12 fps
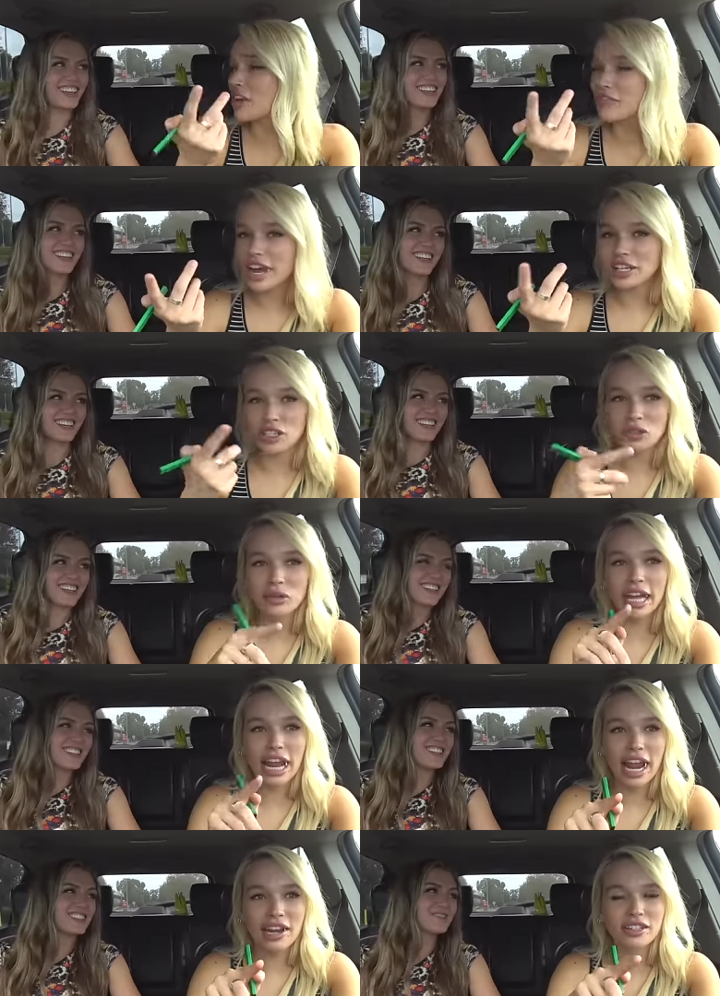Speaker 1: if I do
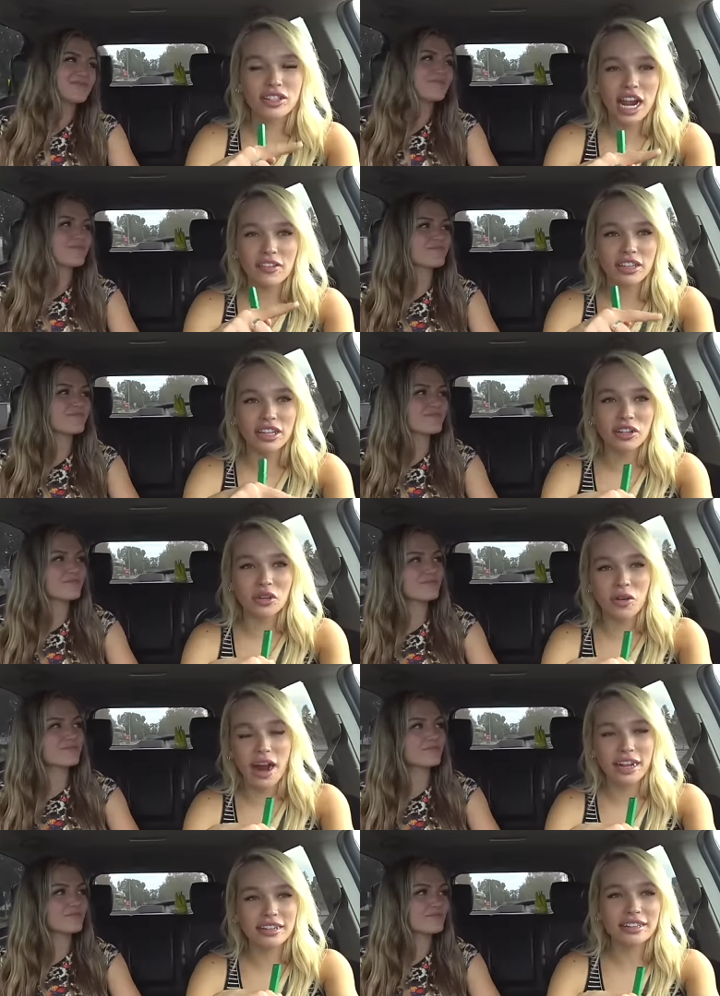like answer everything
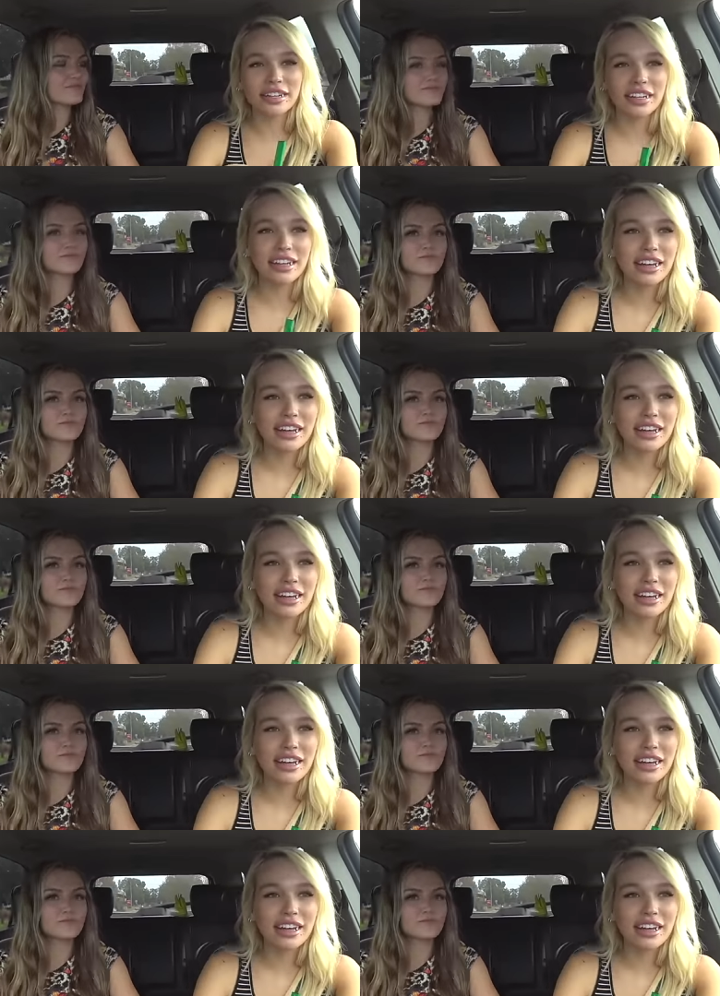correctly,